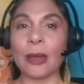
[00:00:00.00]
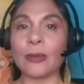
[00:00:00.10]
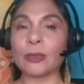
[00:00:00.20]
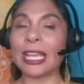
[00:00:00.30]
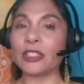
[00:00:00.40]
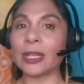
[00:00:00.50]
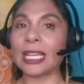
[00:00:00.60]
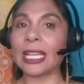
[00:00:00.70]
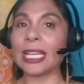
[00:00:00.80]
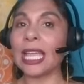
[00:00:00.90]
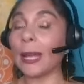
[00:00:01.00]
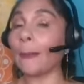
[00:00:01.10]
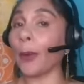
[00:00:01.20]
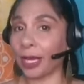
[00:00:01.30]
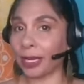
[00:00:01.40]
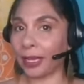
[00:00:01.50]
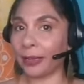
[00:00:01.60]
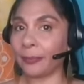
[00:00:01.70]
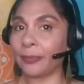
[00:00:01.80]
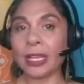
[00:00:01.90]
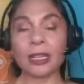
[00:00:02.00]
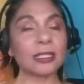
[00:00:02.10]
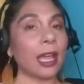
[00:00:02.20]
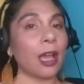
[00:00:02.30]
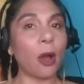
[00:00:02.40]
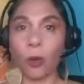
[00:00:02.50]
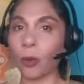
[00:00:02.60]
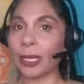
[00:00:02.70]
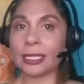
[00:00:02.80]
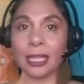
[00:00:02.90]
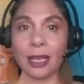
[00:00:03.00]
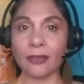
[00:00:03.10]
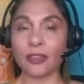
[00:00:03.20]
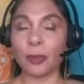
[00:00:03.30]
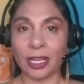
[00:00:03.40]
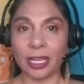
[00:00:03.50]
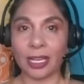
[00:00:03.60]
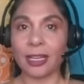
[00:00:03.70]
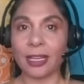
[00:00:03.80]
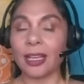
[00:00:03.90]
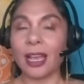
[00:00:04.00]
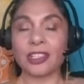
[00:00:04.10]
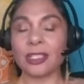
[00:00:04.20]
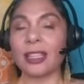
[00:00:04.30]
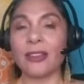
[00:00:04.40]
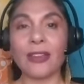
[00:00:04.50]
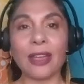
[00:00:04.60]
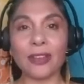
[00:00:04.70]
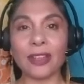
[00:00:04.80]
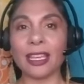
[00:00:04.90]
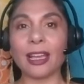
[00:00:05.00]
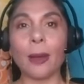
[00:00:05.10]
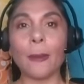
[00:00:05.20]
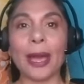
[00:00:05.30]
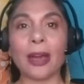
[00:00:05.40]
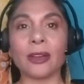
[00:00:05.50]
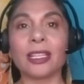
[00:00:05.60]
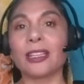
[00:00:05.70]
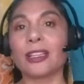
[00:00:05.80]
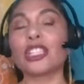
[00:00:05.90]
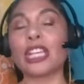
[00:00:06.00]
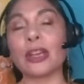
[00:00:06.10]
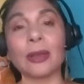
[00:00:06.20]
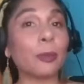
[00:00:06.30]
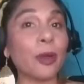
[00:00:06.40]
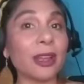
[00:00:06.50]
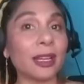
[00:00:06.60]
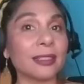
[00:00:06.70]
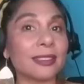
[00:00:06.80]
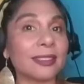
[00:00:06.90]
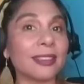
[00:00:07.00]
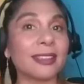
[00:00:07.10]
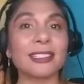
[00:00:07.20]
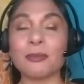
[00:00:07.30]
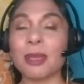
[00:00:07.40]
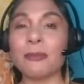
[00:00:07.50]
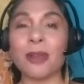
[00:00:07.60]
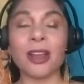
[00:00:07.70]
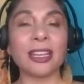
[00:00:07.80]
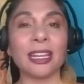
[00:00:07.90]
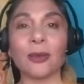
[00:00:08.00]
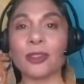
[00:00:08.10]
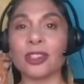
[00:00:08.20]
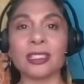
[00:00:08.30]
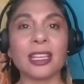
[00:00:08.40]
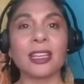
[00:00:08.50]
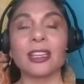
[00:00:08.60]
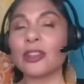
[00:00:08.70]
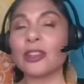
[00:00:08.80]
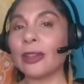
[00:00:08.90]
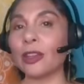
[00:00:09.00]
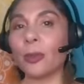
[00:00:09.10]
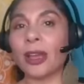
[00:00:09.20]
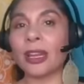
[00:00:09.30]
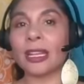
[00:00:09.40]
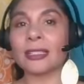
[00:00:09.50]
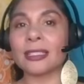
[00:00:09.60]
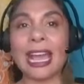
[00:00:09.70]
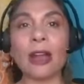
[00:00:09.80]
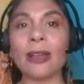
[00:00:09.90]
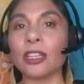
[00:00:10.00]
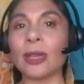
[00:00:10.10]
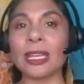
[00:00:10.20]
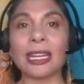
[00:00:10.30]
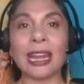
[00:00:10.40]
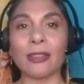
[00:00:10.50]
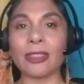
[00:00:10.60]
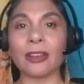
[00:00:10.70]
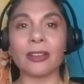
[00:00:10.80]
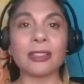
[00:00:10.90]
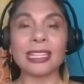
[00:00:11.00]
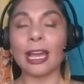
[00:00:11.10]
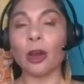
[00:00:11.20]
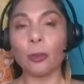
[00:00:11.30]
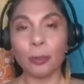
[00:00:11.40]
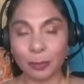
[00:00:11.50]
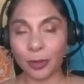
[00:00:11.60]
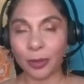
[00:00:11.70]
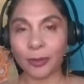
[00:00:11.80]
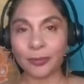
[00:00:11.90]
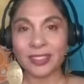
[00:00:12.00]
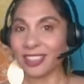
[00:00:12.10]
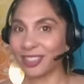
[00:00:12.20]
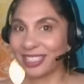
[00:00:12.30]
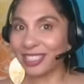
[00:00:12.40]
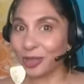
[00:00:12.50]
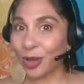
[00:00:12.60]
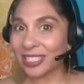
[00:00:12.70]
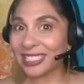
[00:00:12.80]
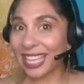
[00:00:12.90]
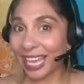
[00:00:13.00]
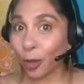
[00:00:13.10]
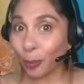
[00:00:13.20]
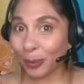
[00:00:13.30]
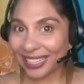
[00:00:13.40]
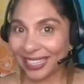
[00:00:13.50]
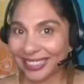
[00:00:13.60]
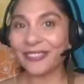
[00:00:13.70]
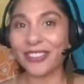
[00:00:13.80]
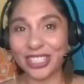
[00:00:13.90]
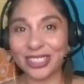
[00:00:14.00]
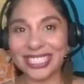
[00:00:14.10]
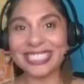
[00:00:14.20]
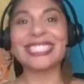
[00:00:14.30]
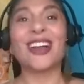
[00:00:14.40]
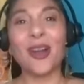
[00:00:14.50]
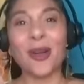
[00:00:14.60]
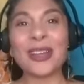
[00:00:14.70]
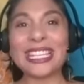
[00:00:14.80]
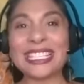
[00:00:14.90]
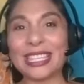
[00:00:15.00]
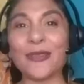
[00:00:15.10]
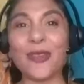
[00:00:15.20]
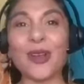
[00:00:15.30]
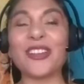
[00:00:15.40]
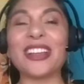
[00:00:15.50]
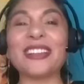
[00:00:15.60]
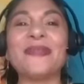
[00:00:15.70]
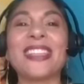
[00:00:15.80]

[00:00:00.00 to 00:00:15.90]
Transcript: I was majoring in marketing because I always loved marketing. I just love everything about sharing products. To me, marketing was just sharing your products and how can you get it out there to help people. You notice the helping field always at the forefront.